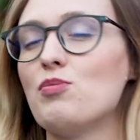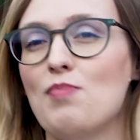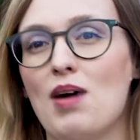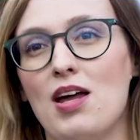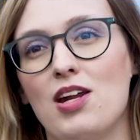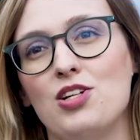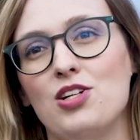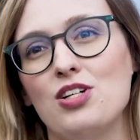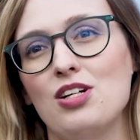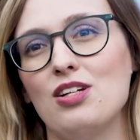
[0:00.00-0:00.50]

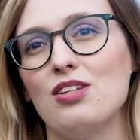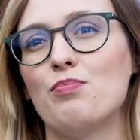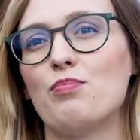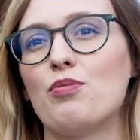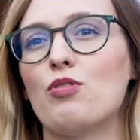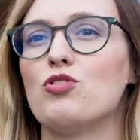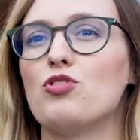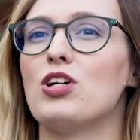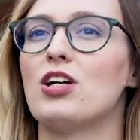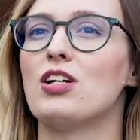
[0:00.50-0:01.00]
managing the
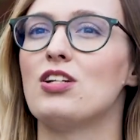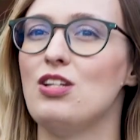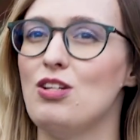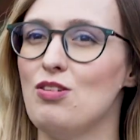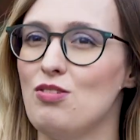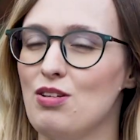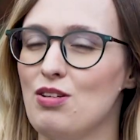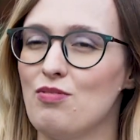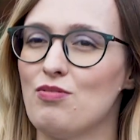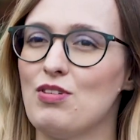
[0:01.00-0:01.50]
project,
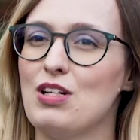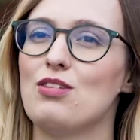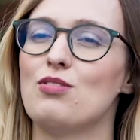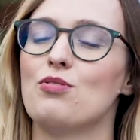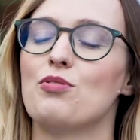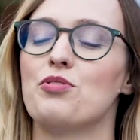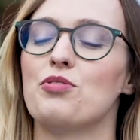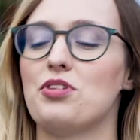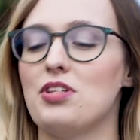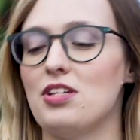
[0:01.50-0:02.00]
using
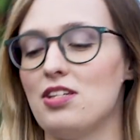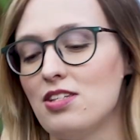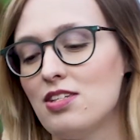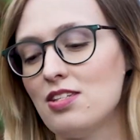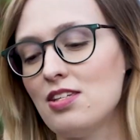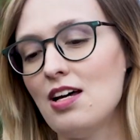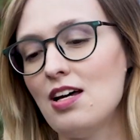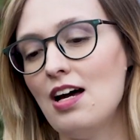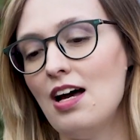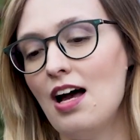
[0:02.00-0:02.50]
resources,